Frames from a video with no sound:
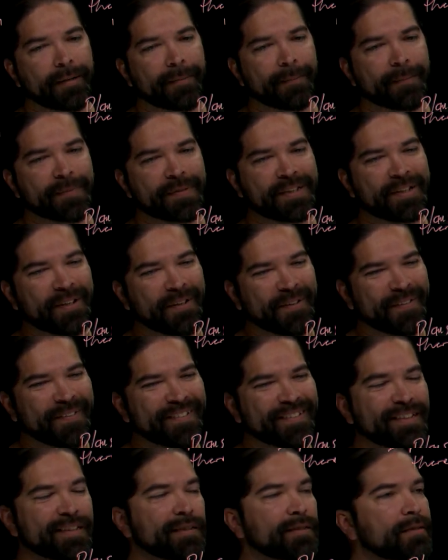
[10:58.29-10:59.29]
So
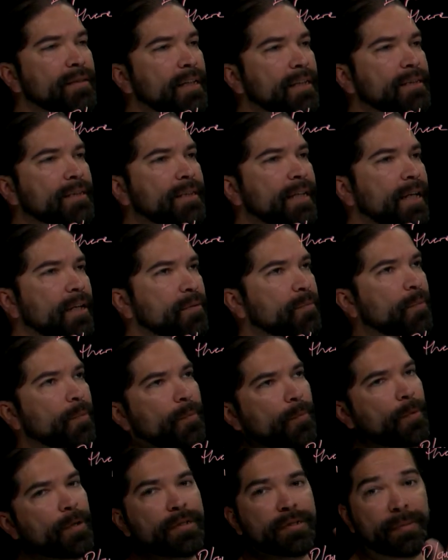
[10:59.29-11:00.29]
let's say,
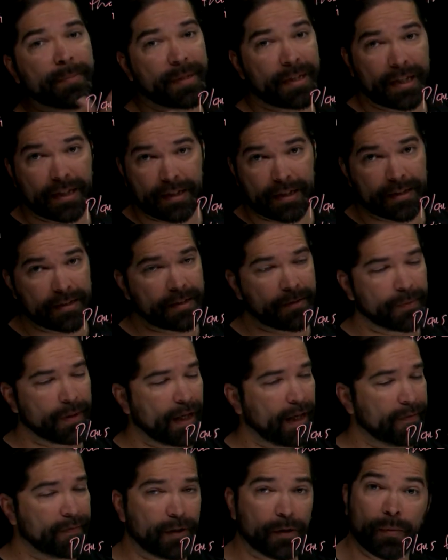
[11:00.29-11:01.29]
what are some of the ideas that we
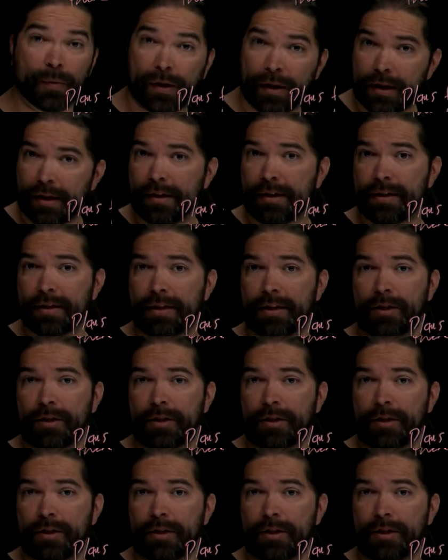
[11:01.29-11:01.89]
have here? What are the ideas that